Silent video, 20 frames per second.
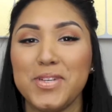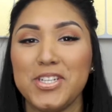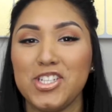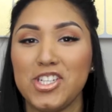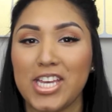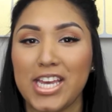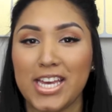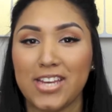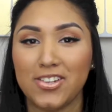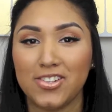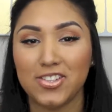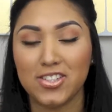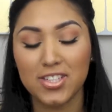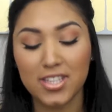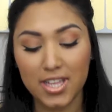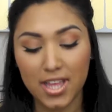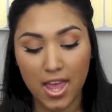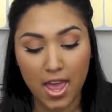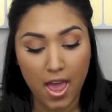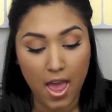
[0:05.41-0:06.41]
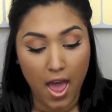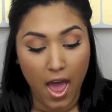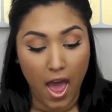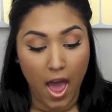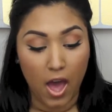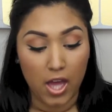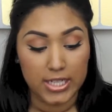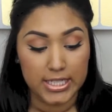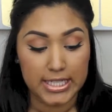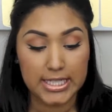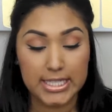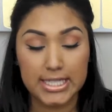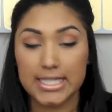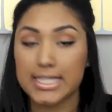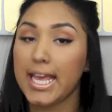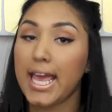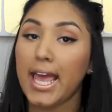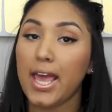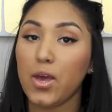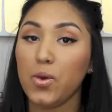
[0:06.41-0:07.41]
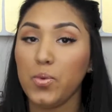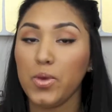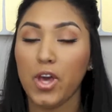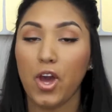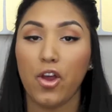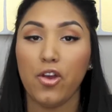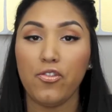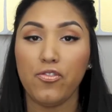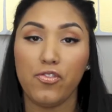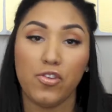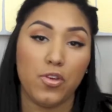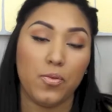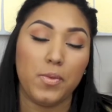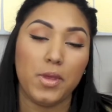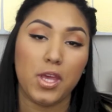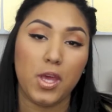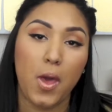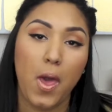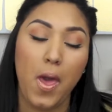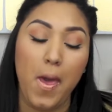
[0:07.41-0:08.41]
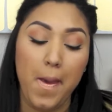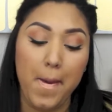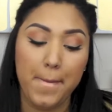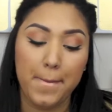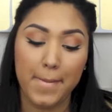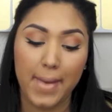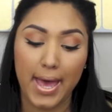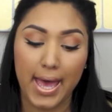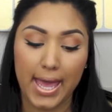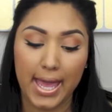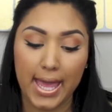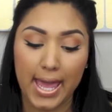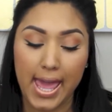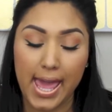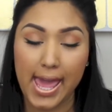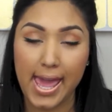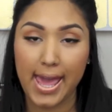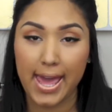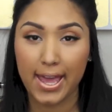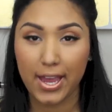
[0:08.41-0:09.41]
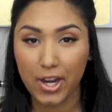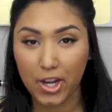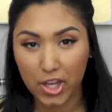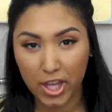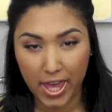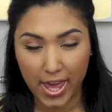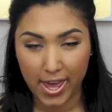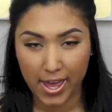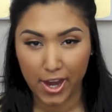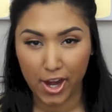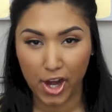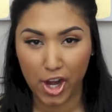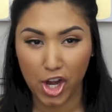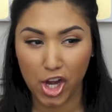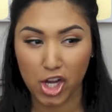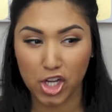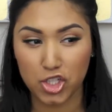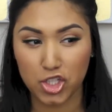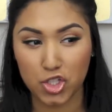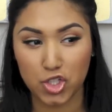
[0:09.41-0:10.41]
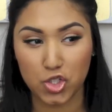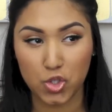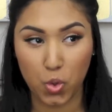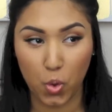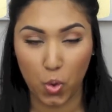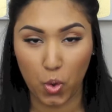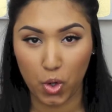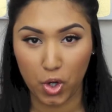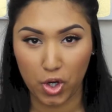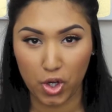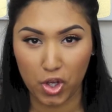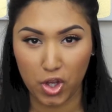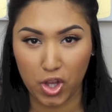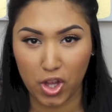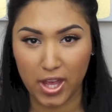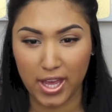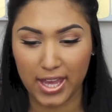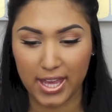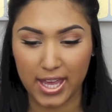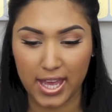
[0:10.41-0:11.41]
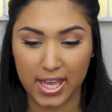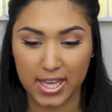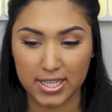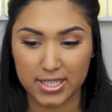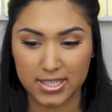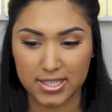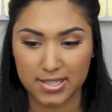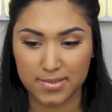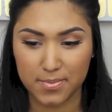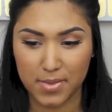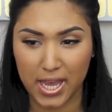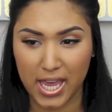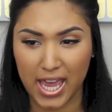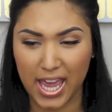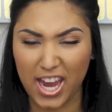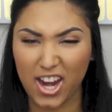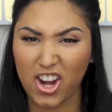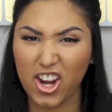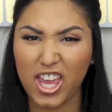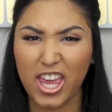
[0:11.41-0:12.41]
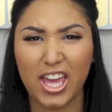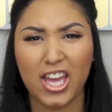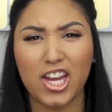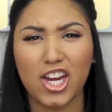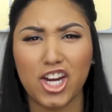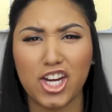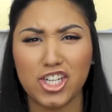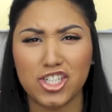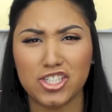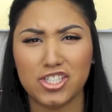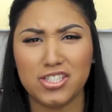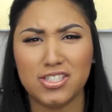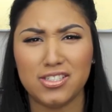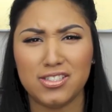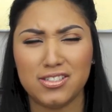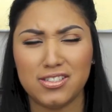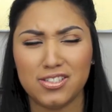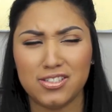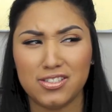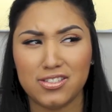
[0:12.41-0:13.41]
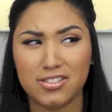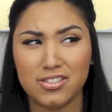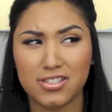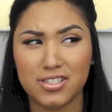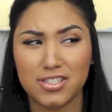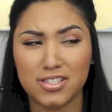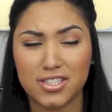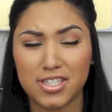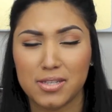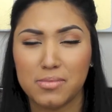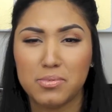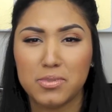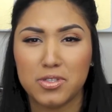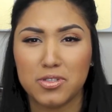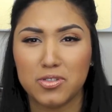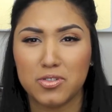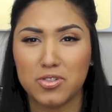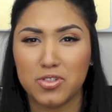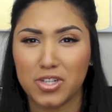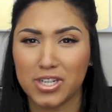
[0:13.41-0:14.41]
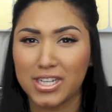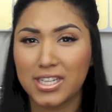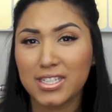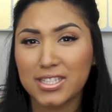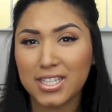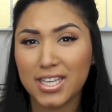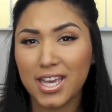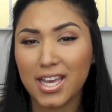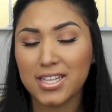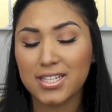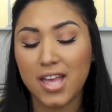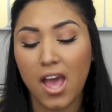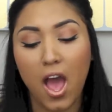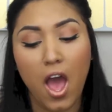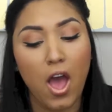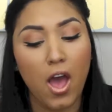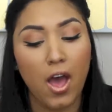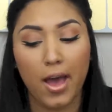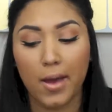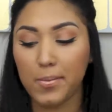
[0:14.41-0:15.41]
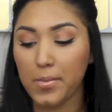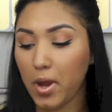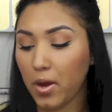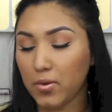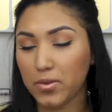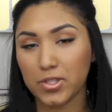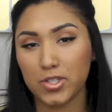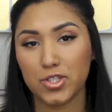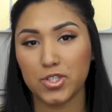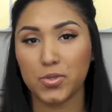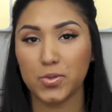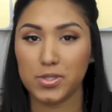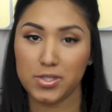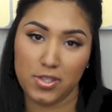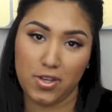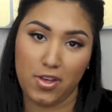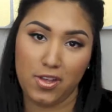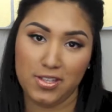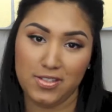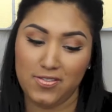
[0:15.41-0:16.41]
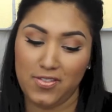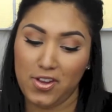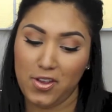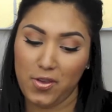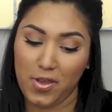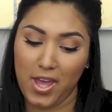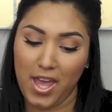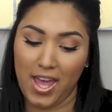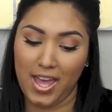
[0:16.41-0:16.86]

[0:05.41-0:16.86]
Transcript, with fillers: my channel. Today we are filming my hair care tutorial, I guess, my hair care tips and tricks, I guess. I'm not really sure what to call this video